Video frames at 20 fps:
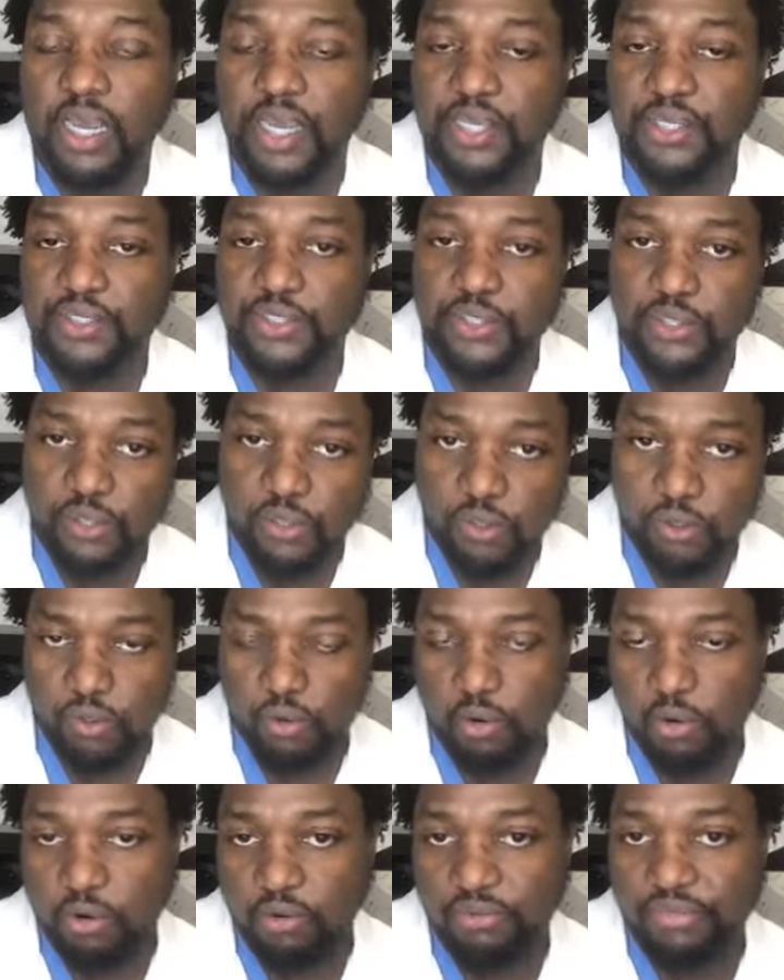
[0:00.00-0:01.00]
And your
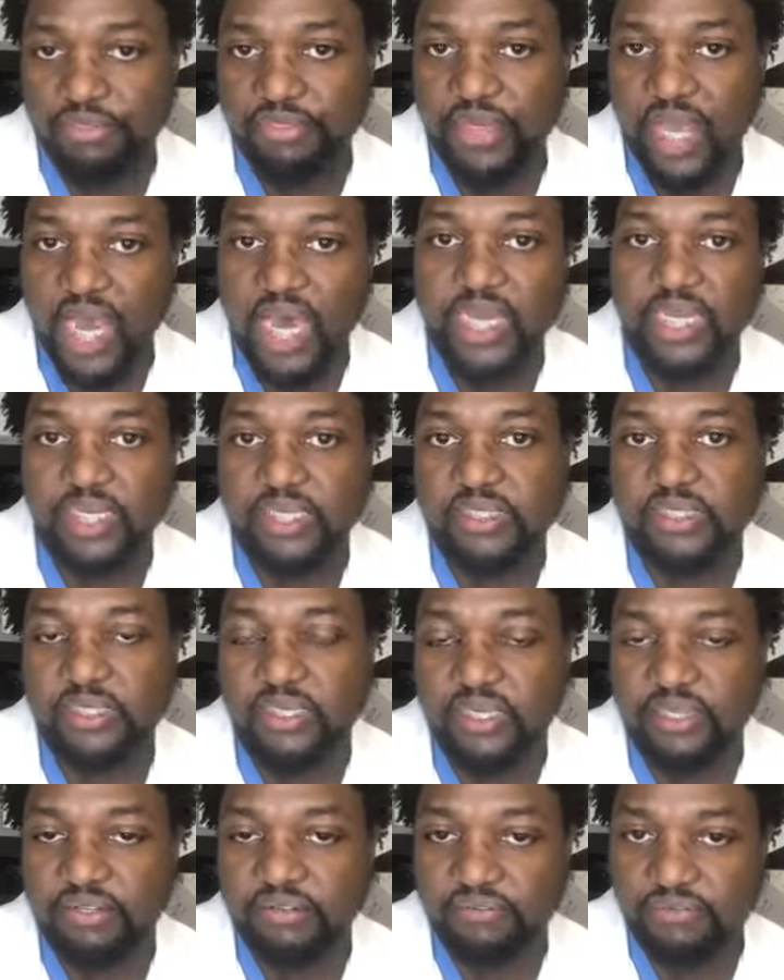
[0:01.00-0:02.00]

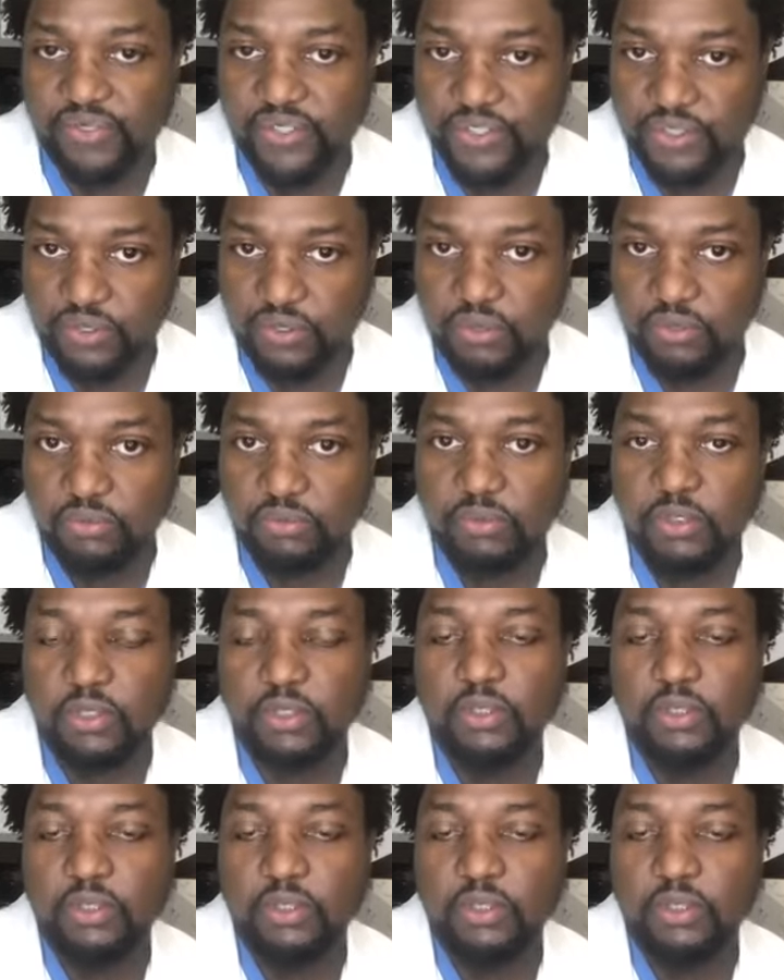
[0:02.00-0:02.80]
orthotics individual